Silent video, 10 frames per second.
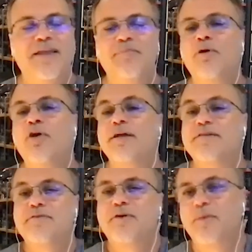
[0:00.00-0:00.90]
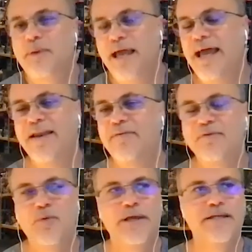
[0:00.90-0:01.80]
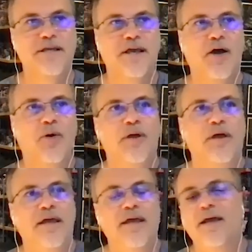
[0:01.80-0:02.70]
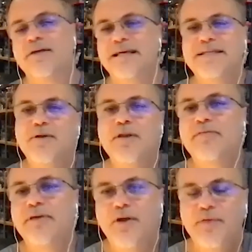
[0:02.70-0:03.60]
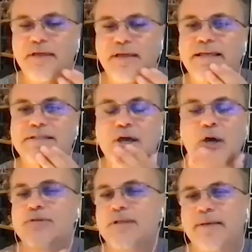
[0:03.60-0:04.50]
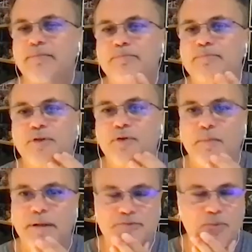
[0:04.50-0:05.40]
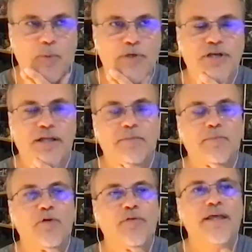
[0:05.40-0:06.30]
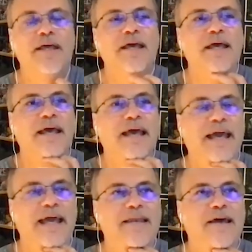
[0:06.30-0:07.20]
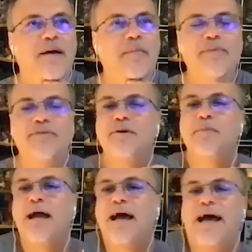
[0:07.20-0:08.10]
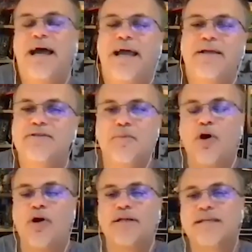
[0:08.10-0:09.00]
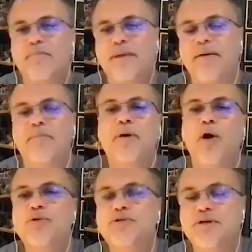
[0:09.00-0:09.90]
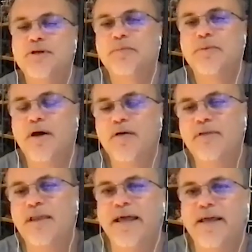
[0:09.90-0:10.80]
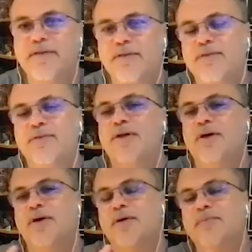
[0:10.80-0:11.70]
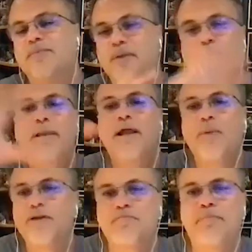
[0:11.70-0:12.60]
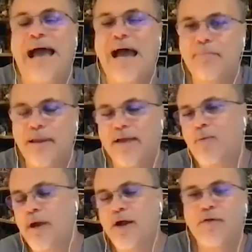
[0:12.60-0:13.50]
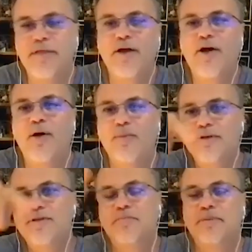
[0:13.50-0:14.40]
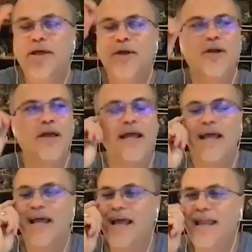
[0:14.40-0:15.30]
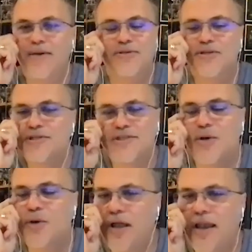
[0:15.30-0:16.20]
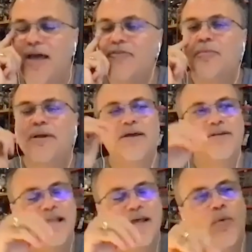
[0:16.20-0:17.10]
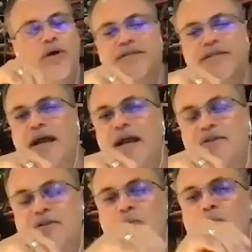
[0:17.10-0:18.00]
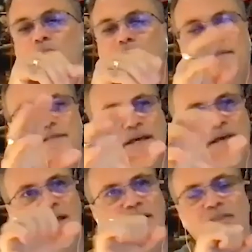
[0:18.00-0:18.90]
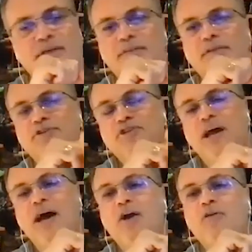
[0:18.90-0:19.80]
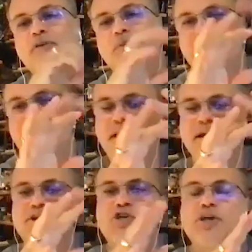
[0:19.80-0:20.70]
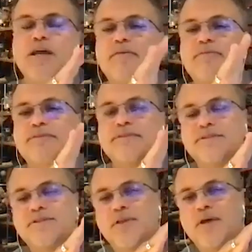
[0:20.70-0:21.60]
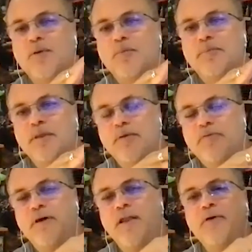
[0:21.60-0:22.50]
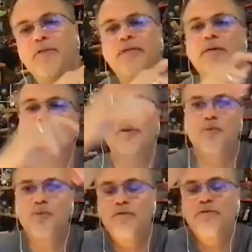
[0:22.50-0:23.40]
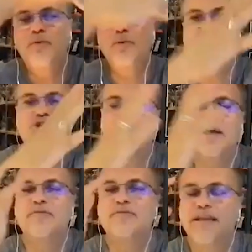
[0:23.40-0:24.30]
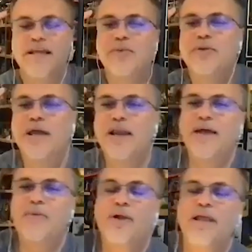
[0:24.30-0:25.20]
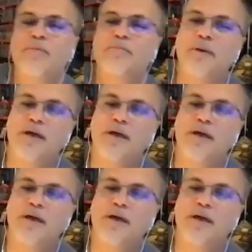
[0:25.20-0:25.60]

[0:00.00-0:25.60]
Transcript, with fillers: in Burkittsville that we had a few weeks ago because I still live here on the East Coast, like 30 minutes from when we shot the movie. And um, some guy, some artist had made a poster of like the the Blair Witch map, like where they all disappeared. And it was just so clever because like once they got into the woods, the the geography would kind of shift. So they would they'd be following a thing, but the river would shift, and it would it like really